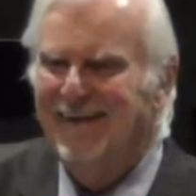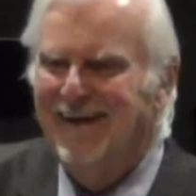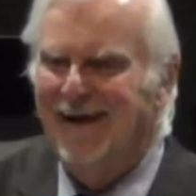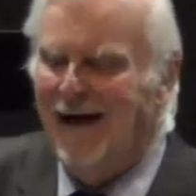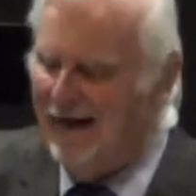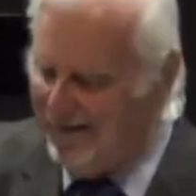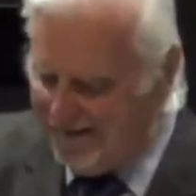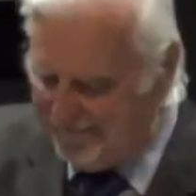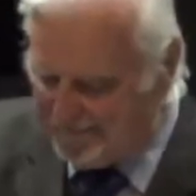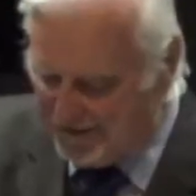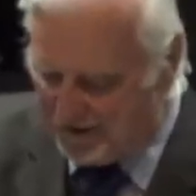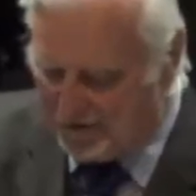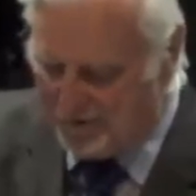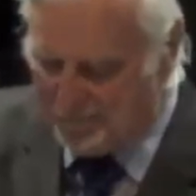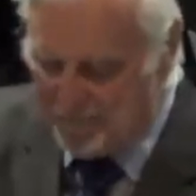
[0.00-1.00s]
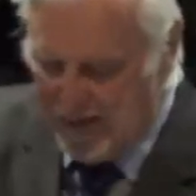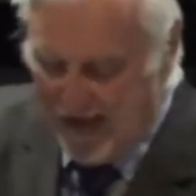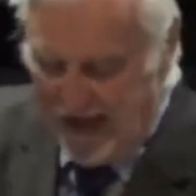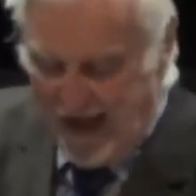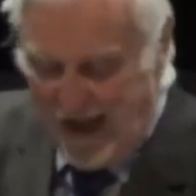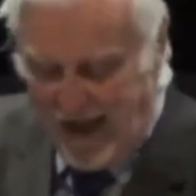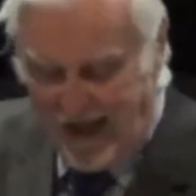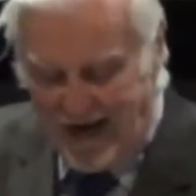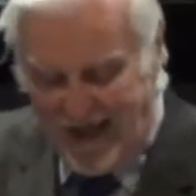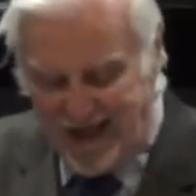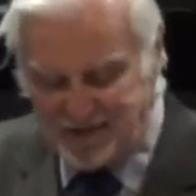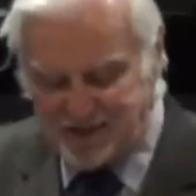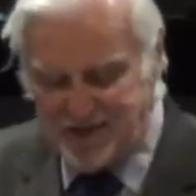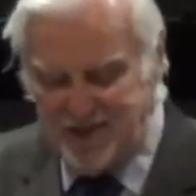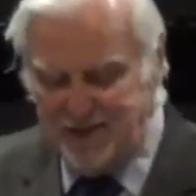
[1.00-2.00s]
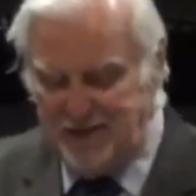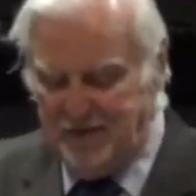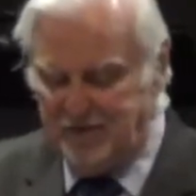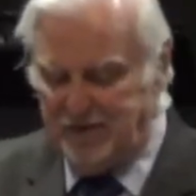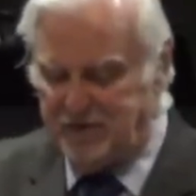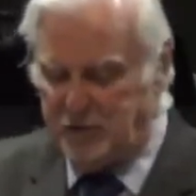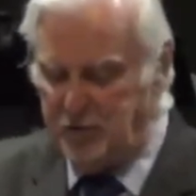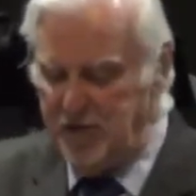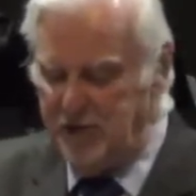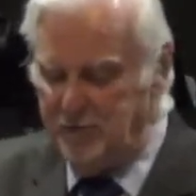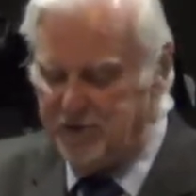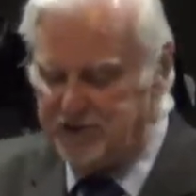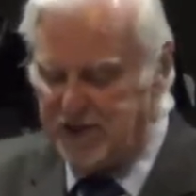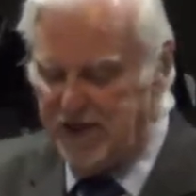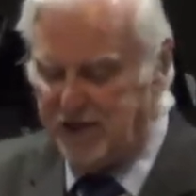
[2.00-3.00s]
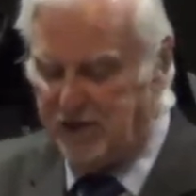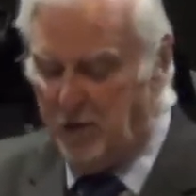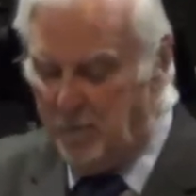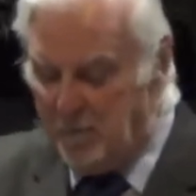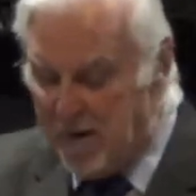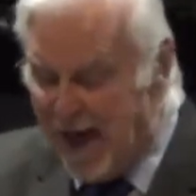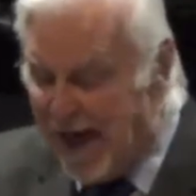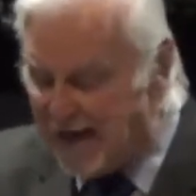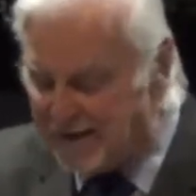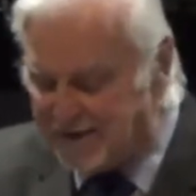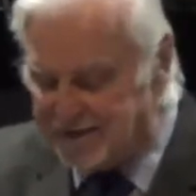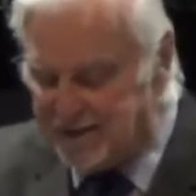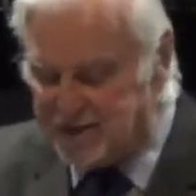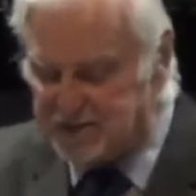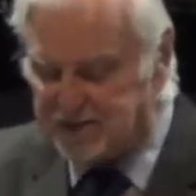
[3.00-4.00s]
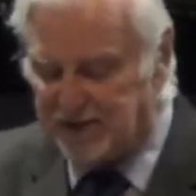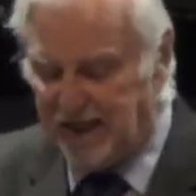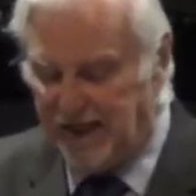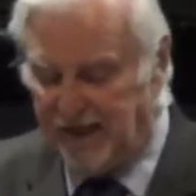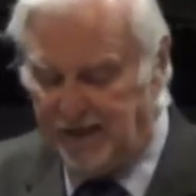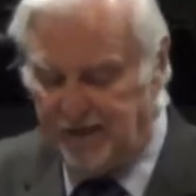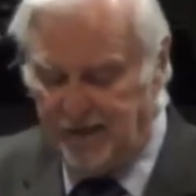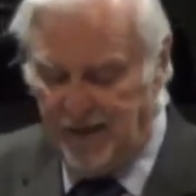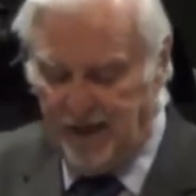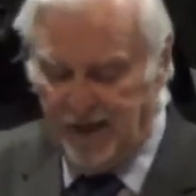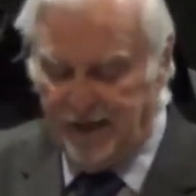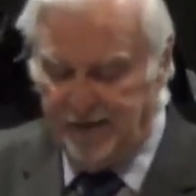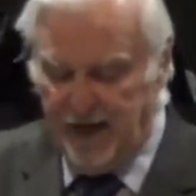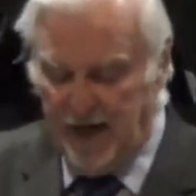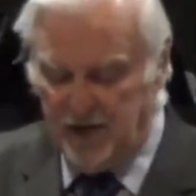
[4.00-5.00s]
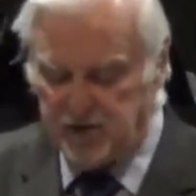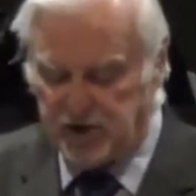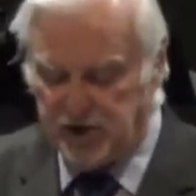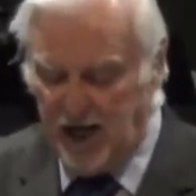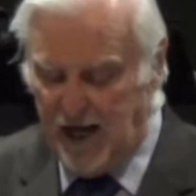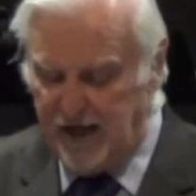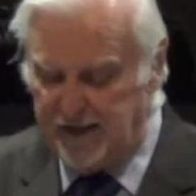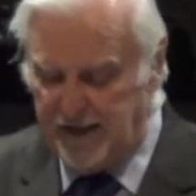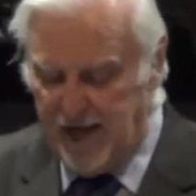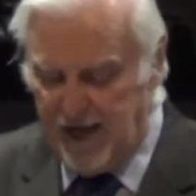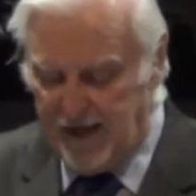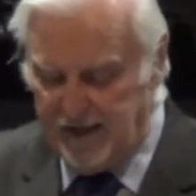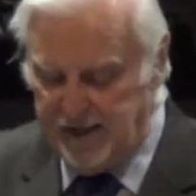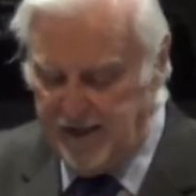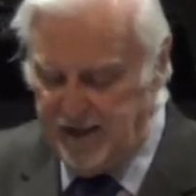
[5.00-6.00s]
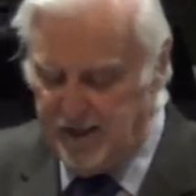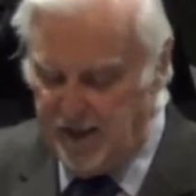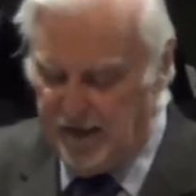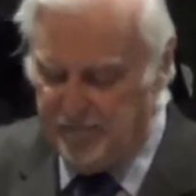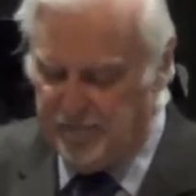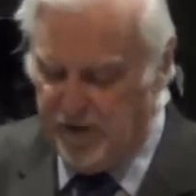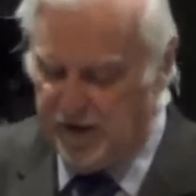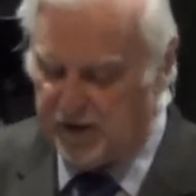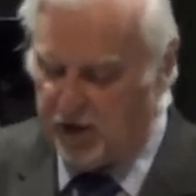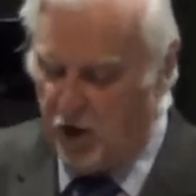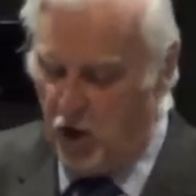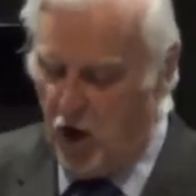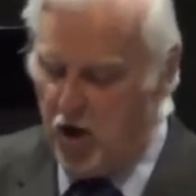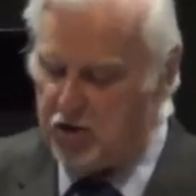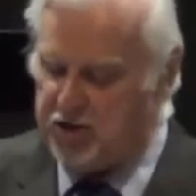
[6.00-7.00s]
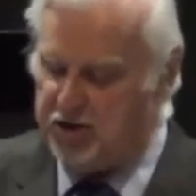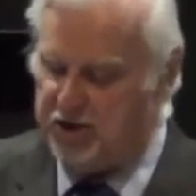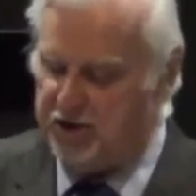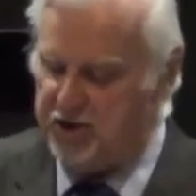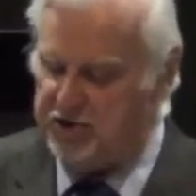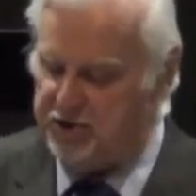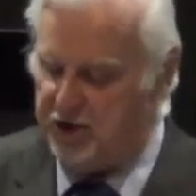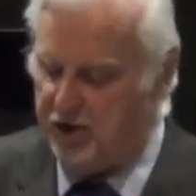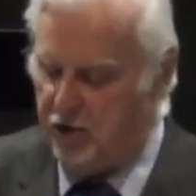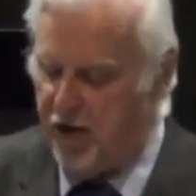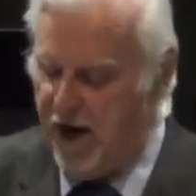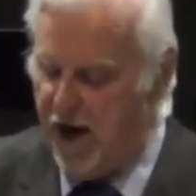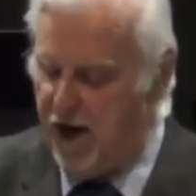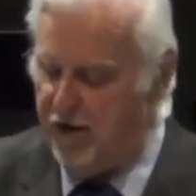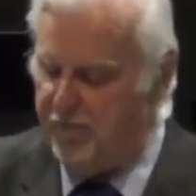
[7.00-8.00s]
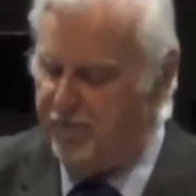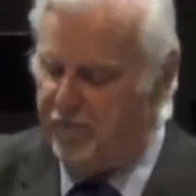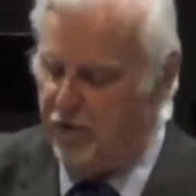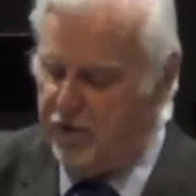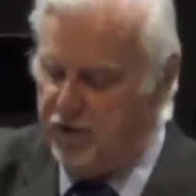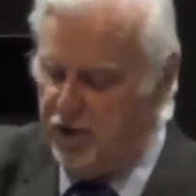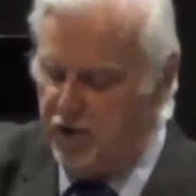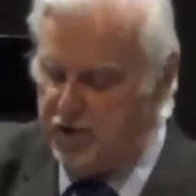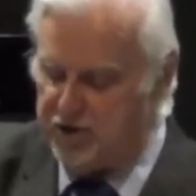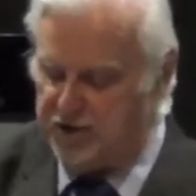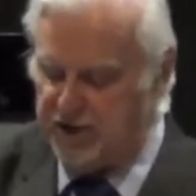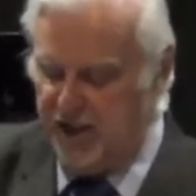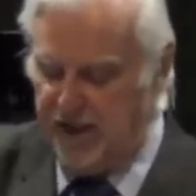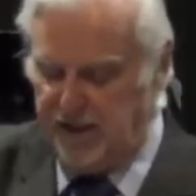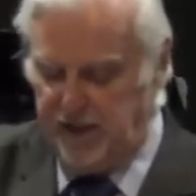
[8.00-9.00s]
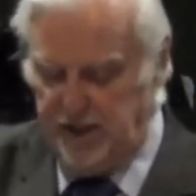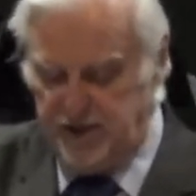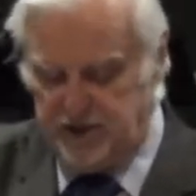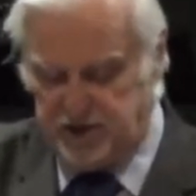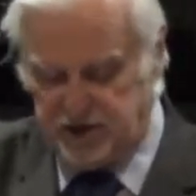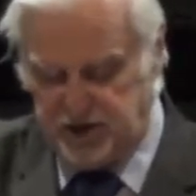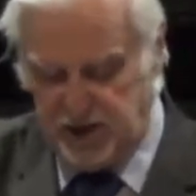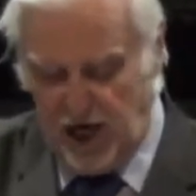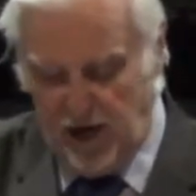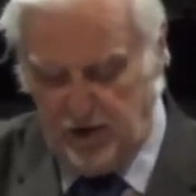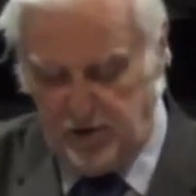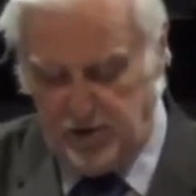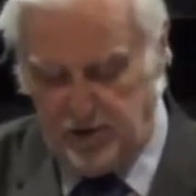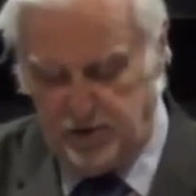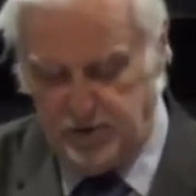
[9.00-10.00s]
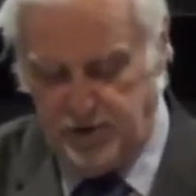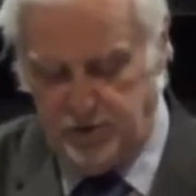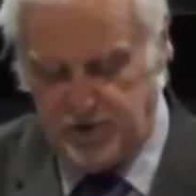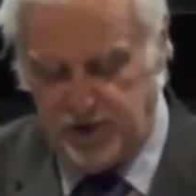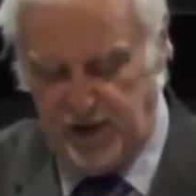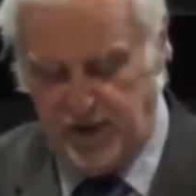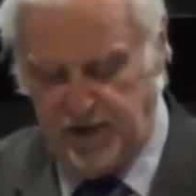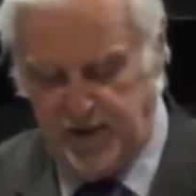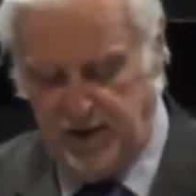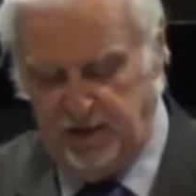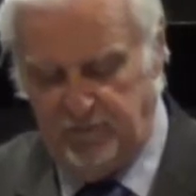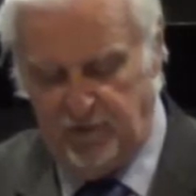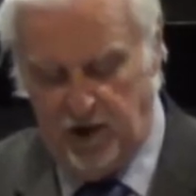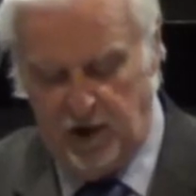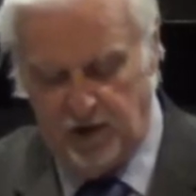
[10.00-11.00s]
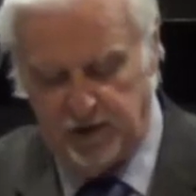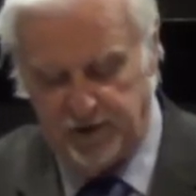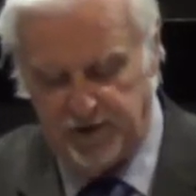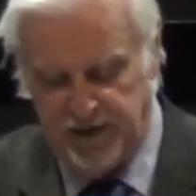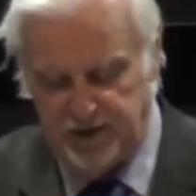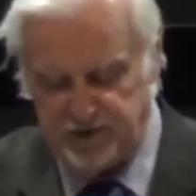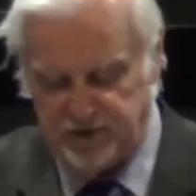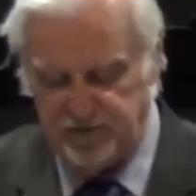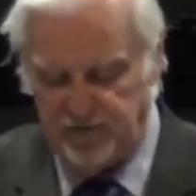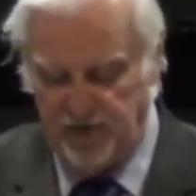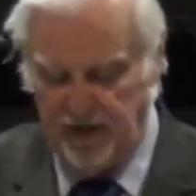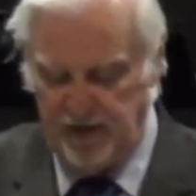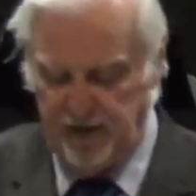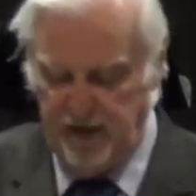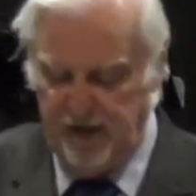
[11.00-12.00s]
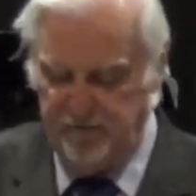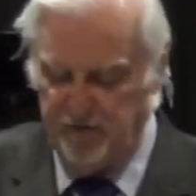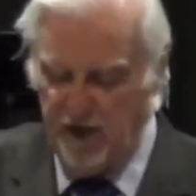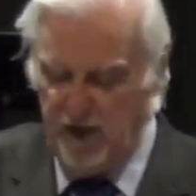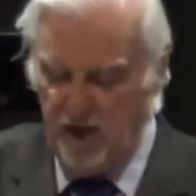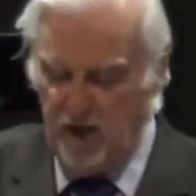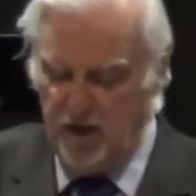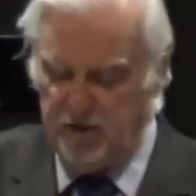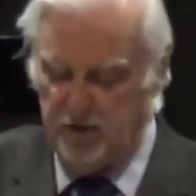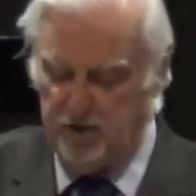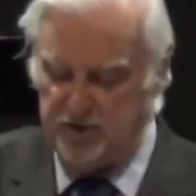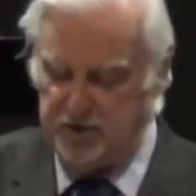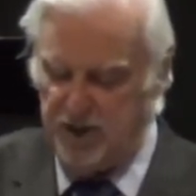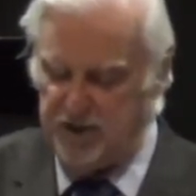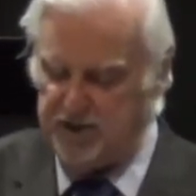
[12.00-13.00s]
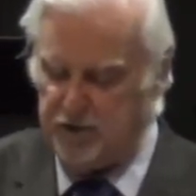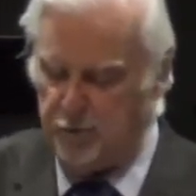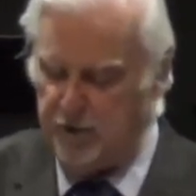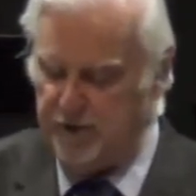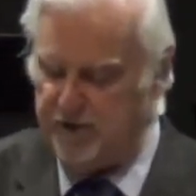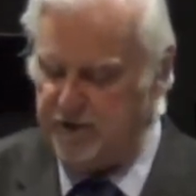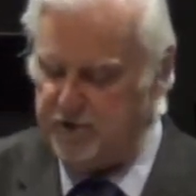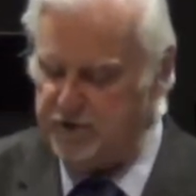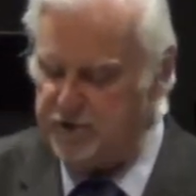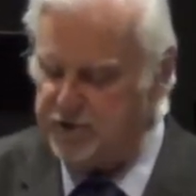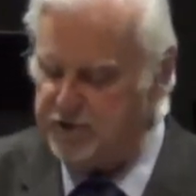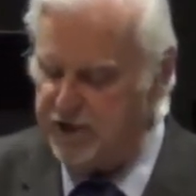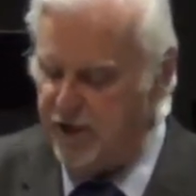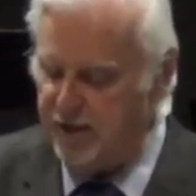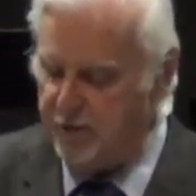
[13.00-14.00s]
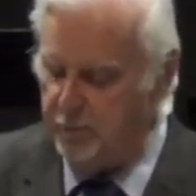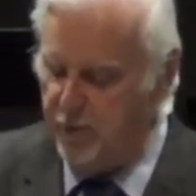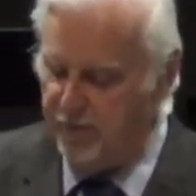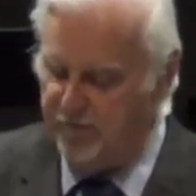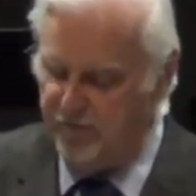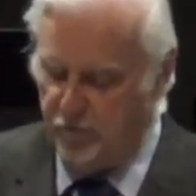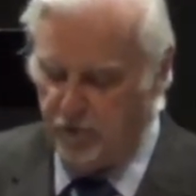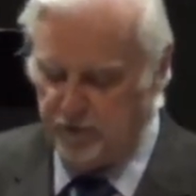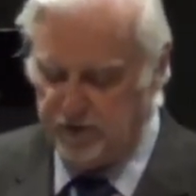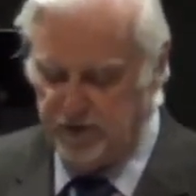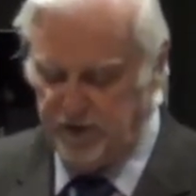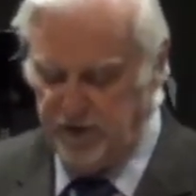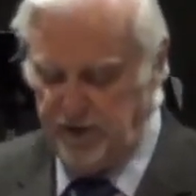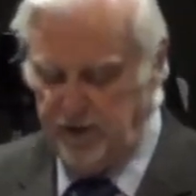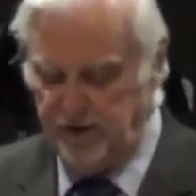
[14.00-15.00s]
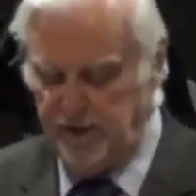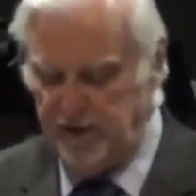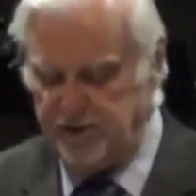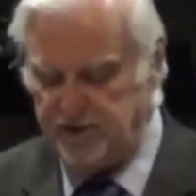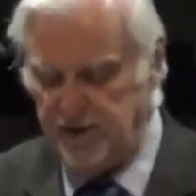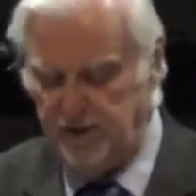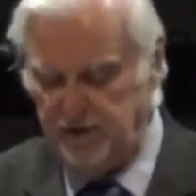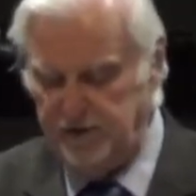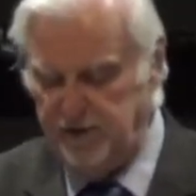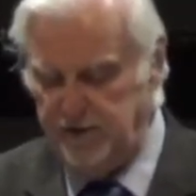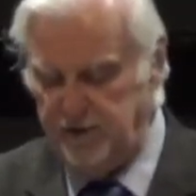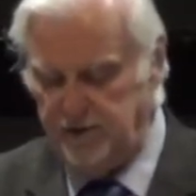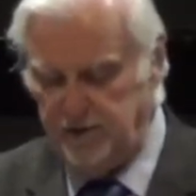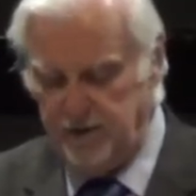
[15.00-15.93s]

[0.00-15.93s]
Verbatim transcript: I'll leave it alone and has eaten of the tree which I commanded thee, saying, Thou shalt not eat of it. Cursed is the ground for your sake, and sorrow you shall eat of all the days of thy life. Thorns also and thistles shall it bring forth to thee, and thou shalt eat